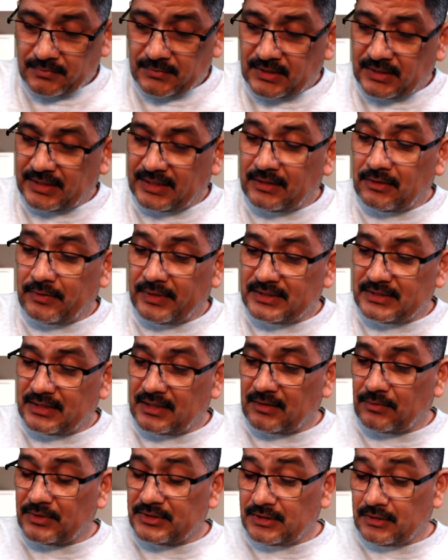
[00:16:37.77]
I know I said
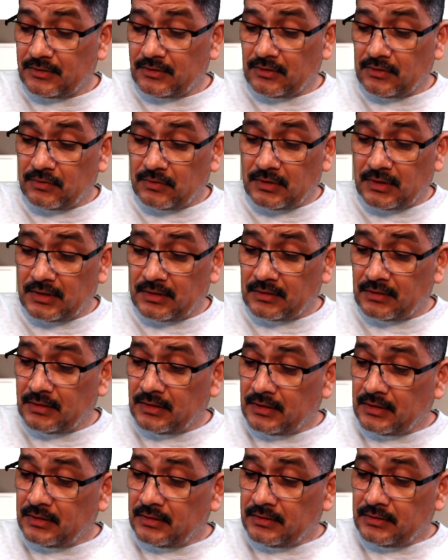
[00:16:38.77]
I wasn't gonna go long.
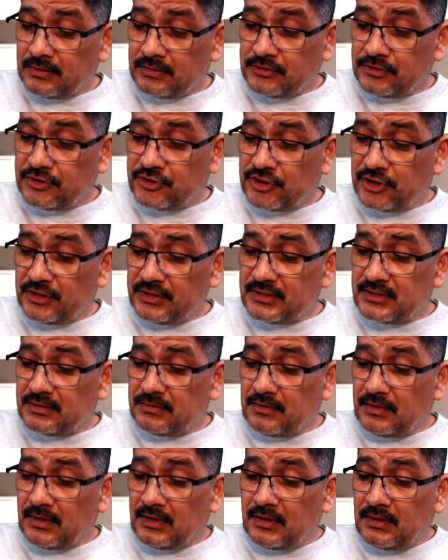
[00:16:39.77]
Just
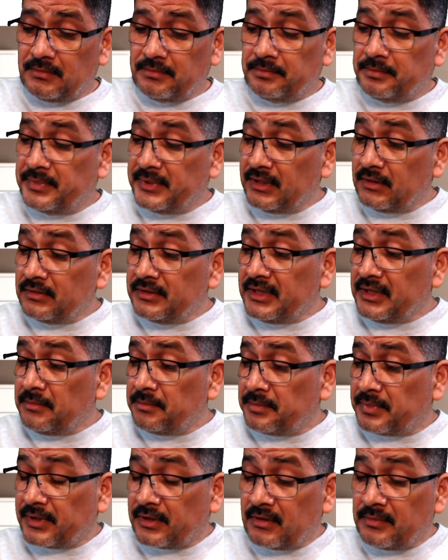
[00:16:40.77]
a building
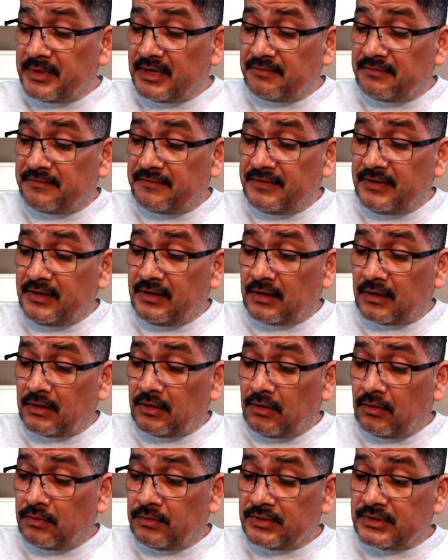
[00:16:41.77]
permit fee
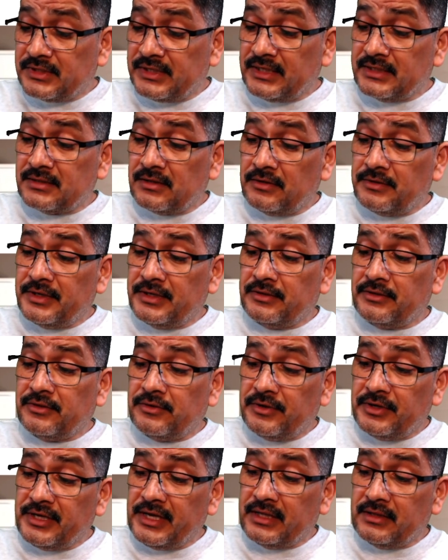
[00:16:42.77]
alone,
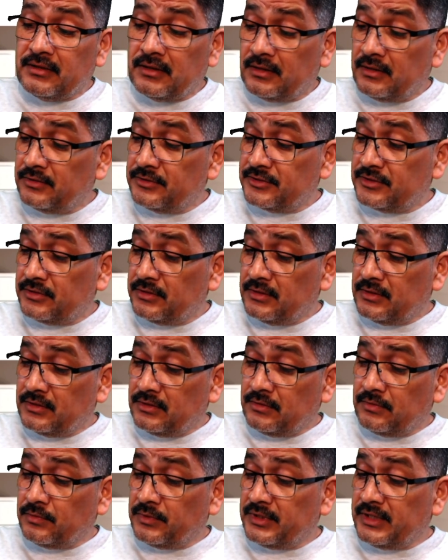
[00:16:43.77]
$638
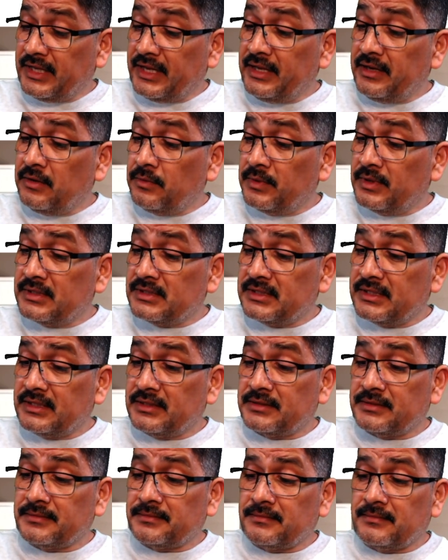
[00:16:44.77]
with 81
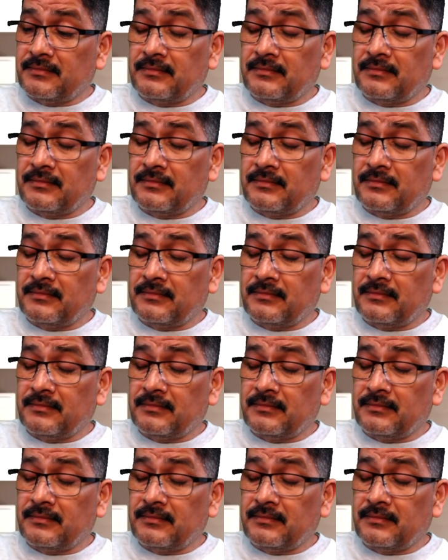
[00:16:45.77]
cents.